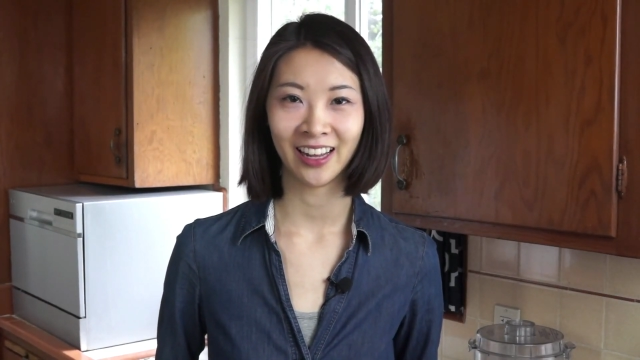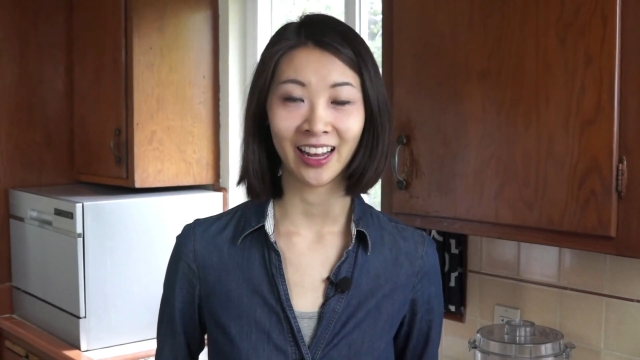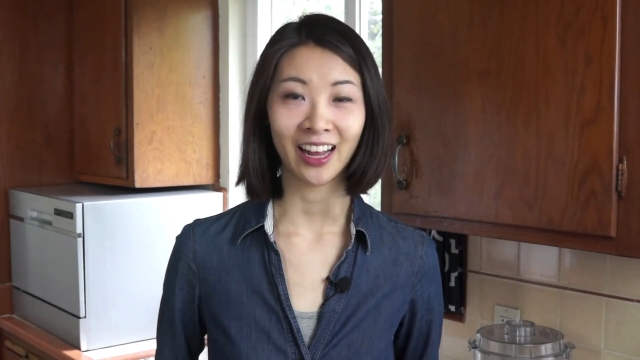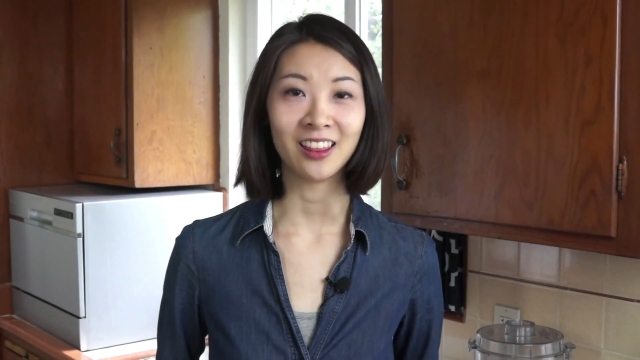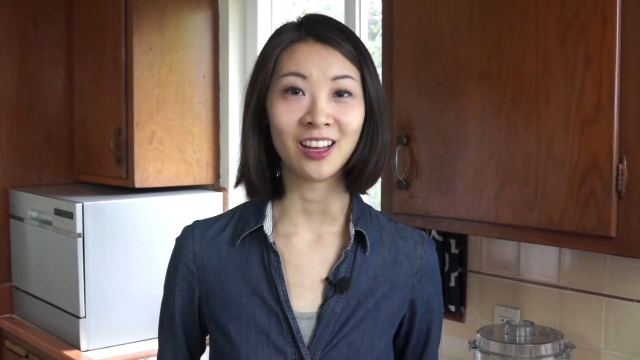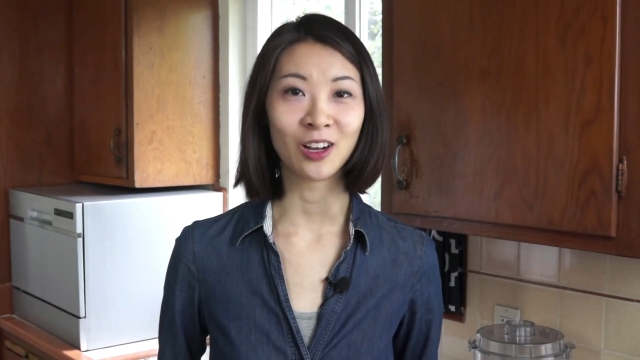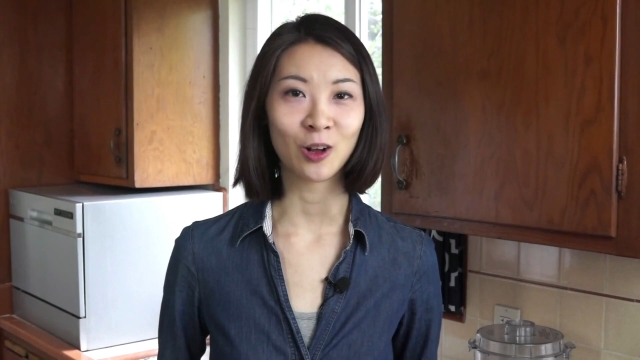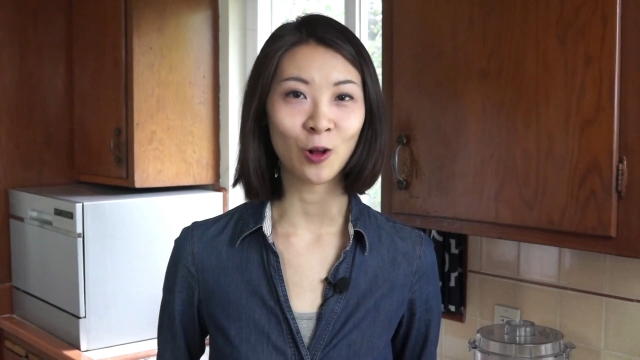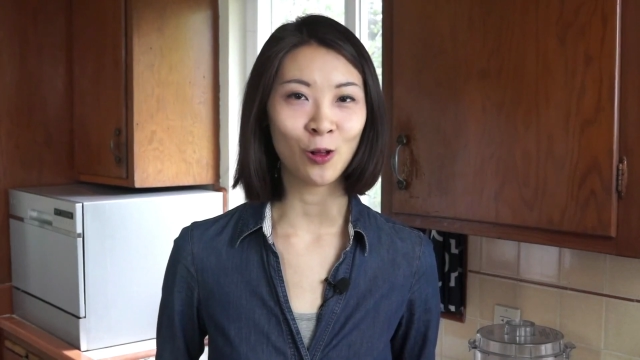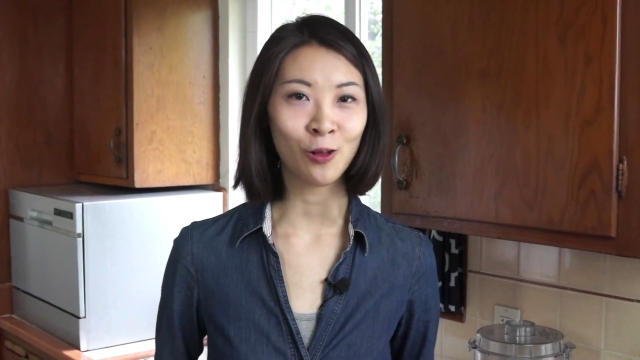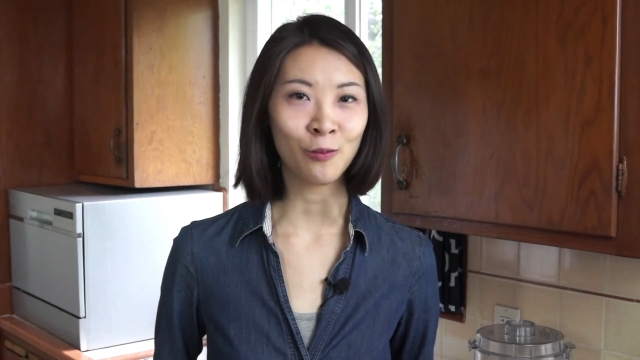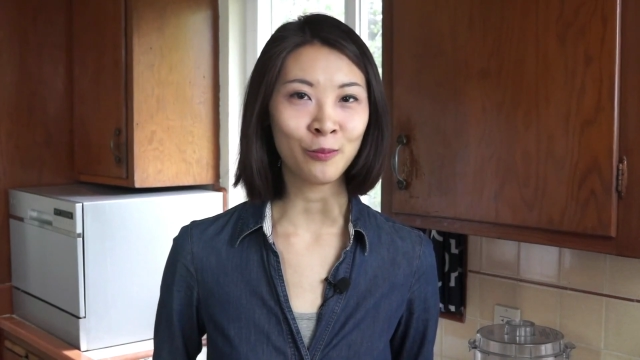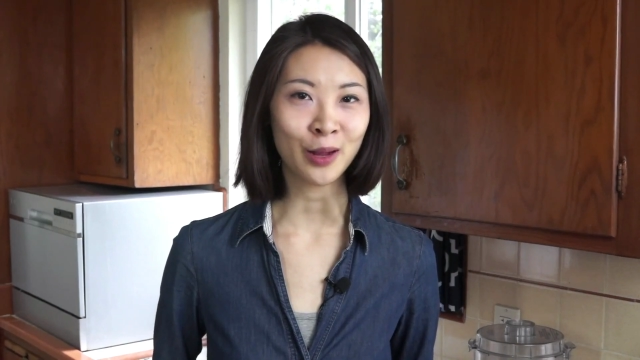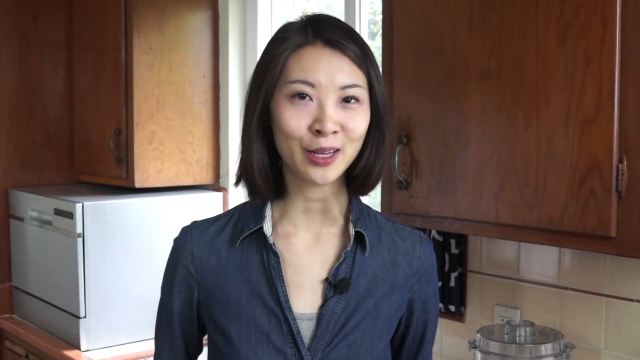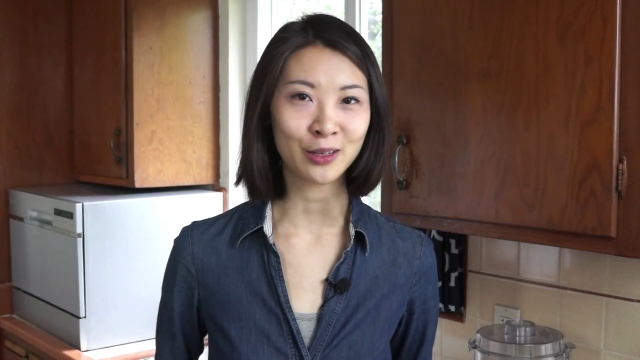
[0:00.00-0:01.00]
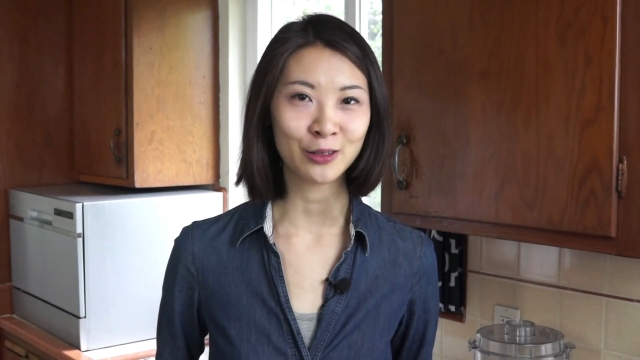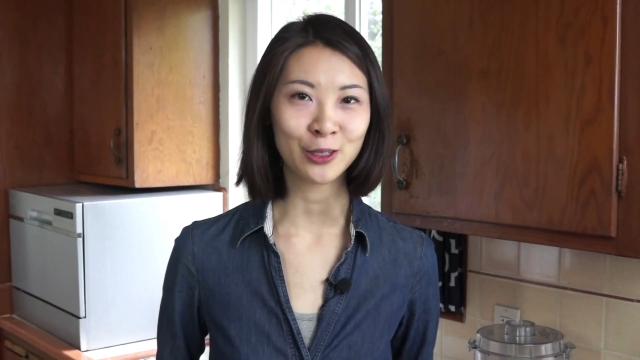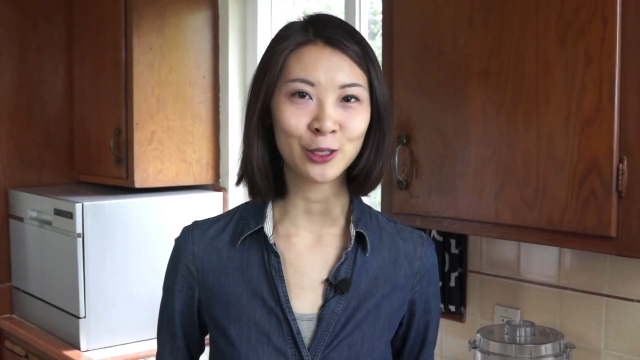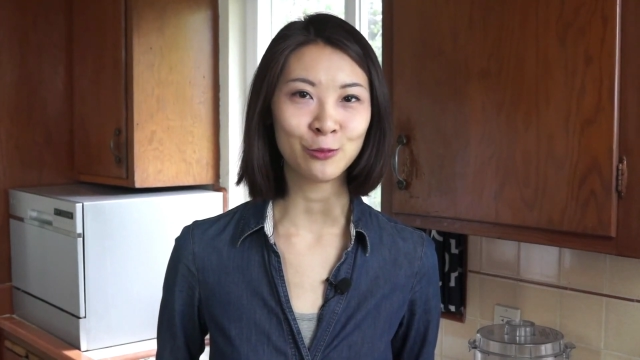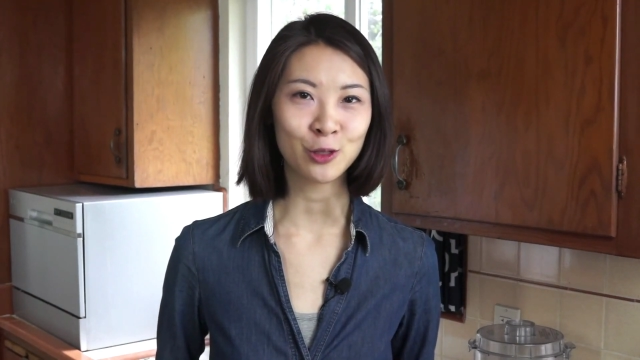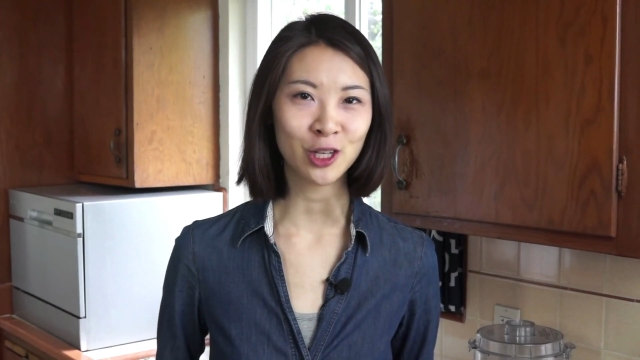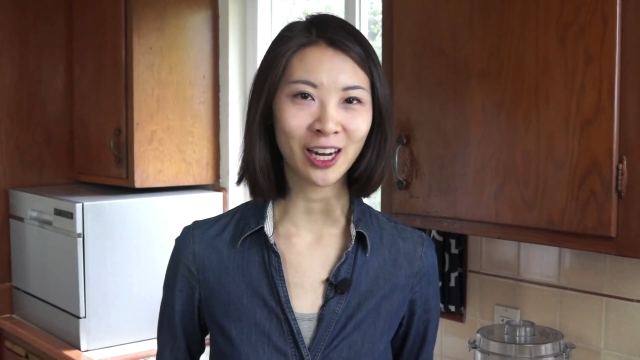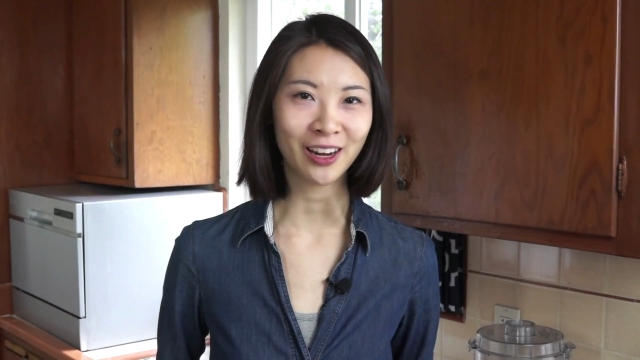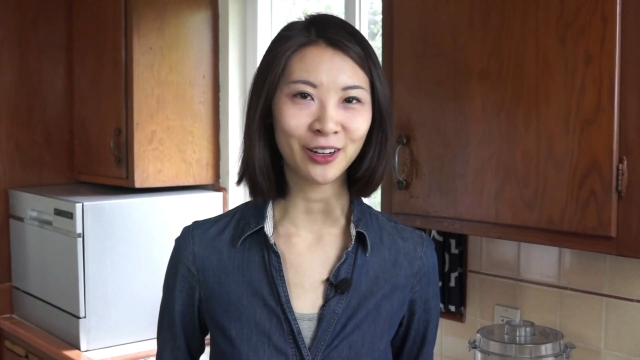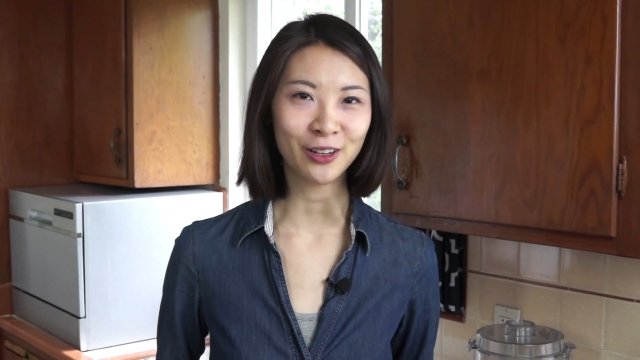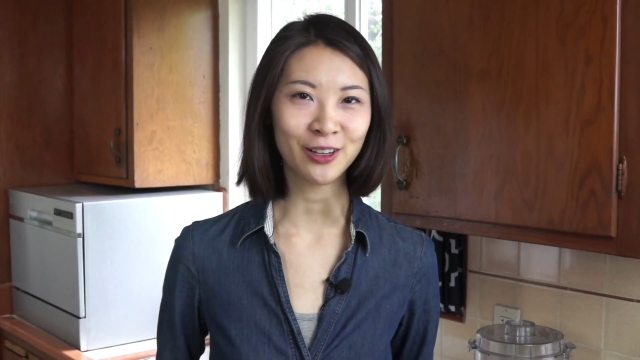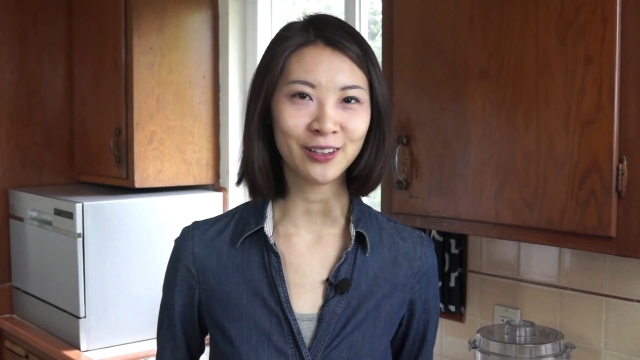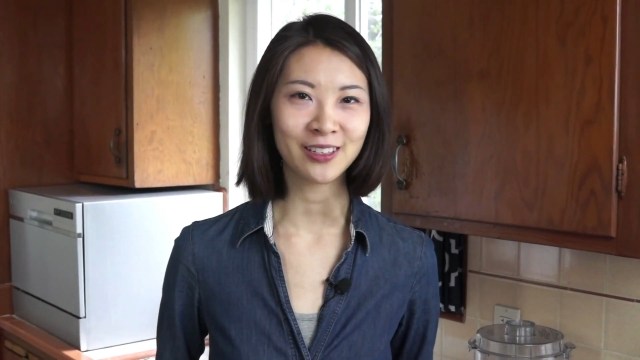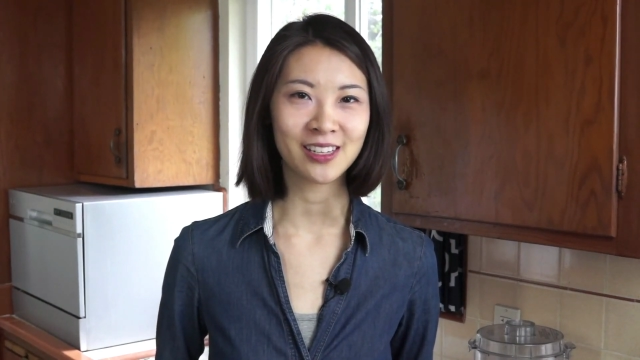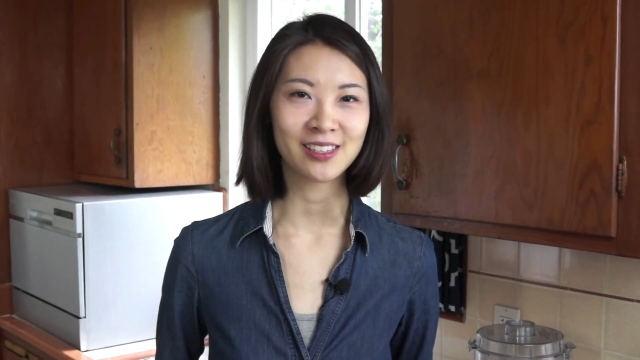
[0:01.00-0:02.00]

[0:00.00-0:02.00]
and the goal of my YouTube channel